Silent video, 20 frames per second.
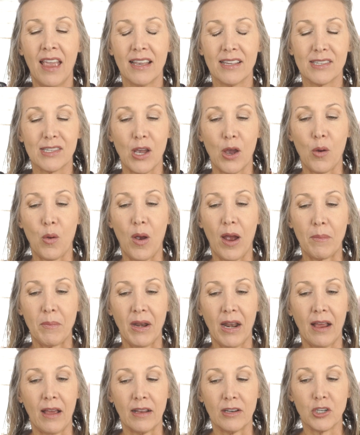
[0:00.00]
So I'm
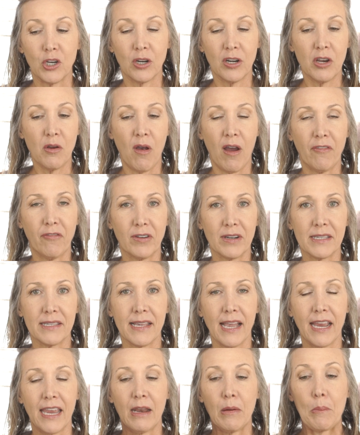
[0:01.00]
going to turn you off for a
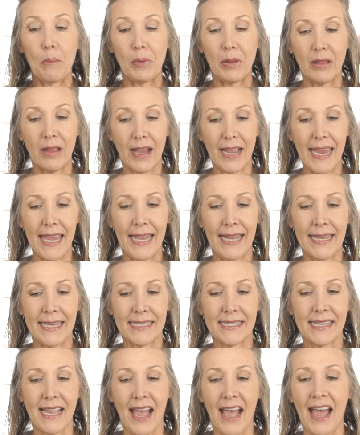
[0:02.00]
second, plug in
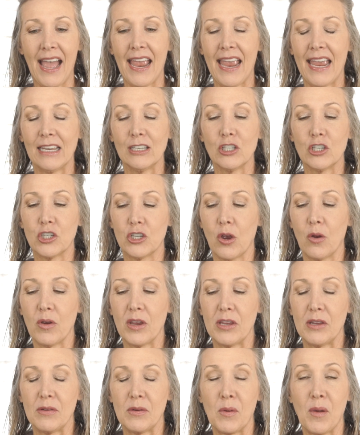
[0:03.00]
this guy, and show
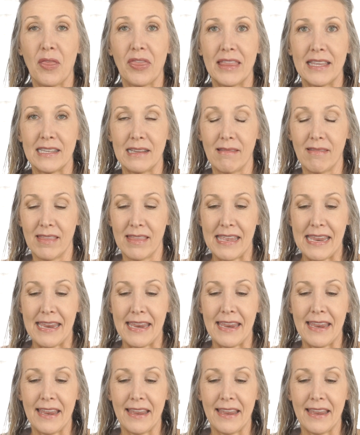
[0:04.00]
you the